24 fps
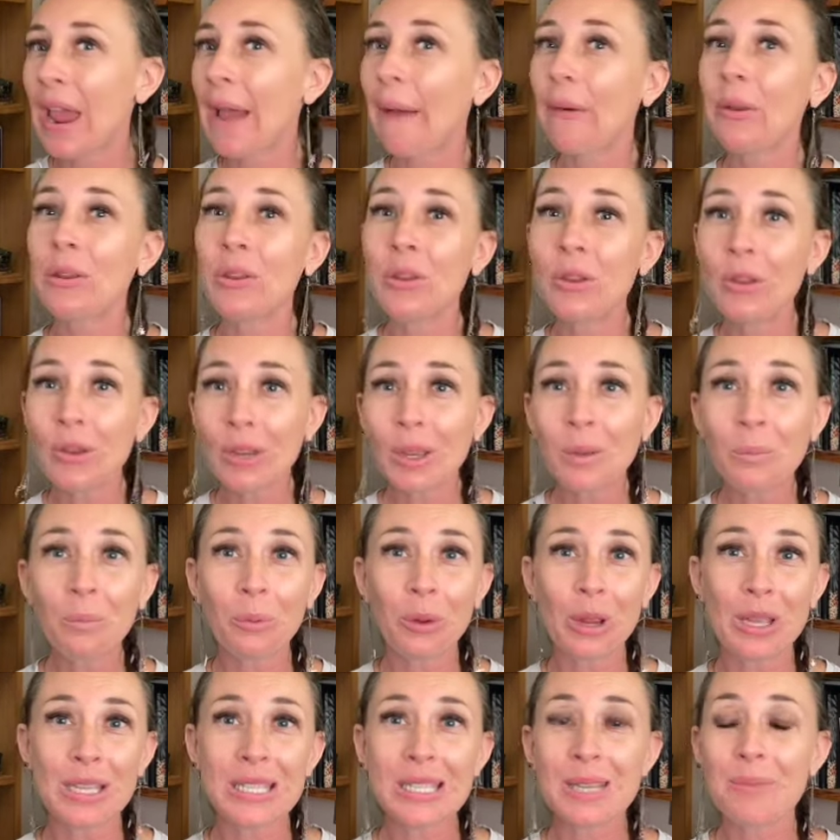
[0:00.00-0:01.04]
how you can
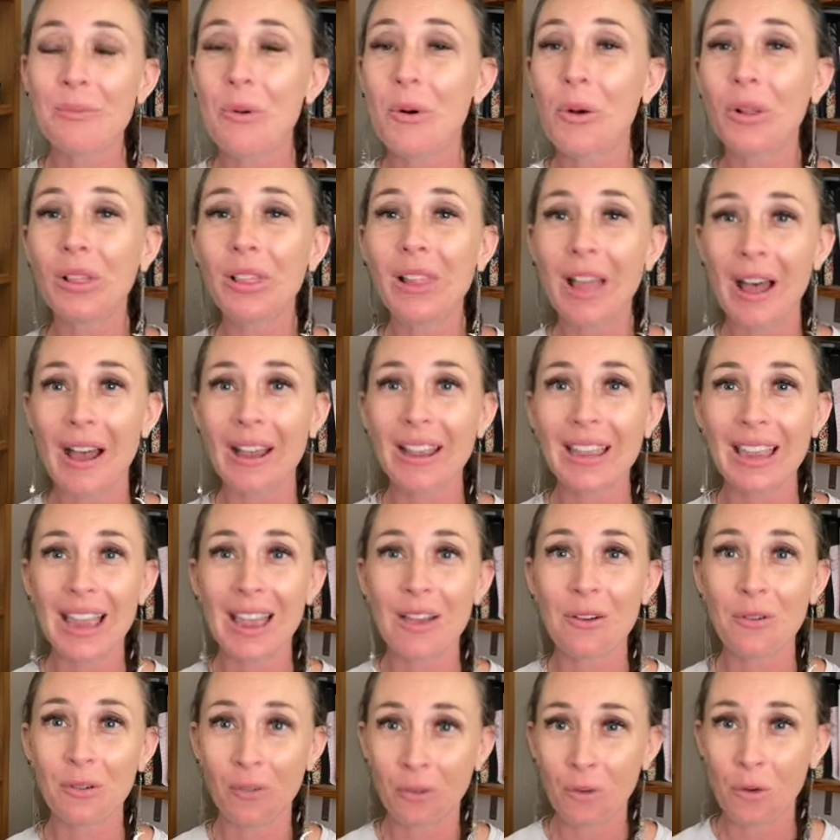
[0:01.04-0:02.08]
bring some more luck
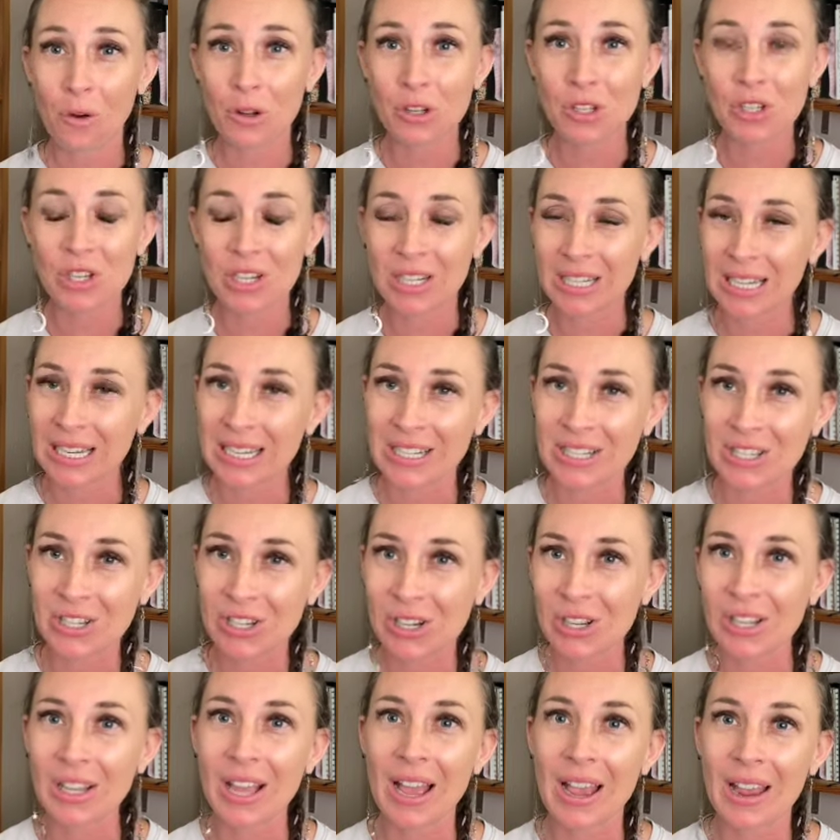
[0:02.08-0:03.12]
and fortune
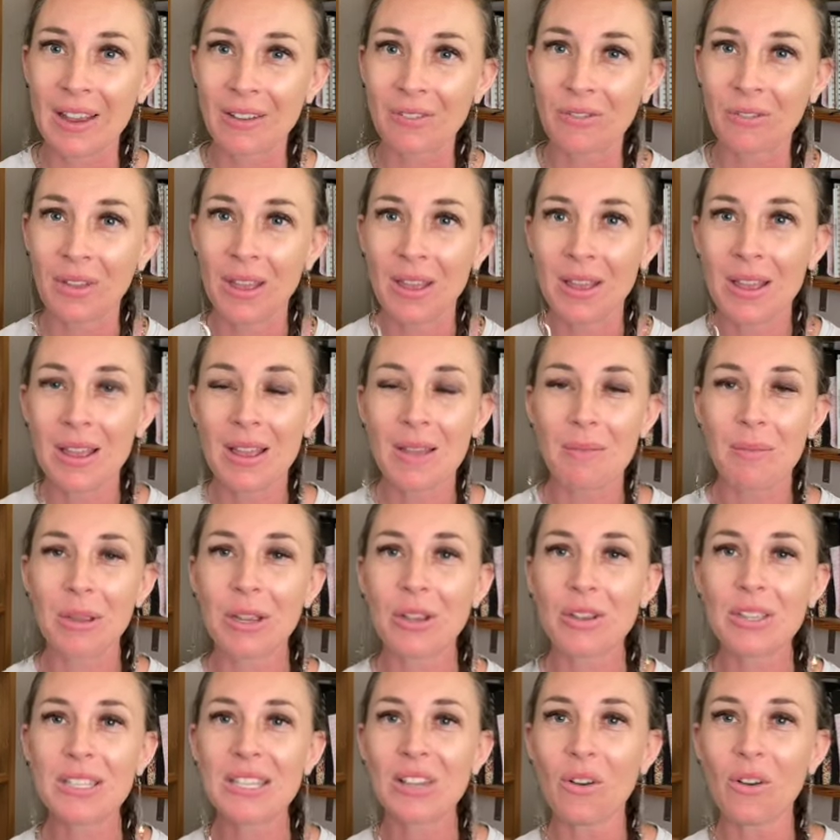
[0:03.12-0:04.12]
into your life. Because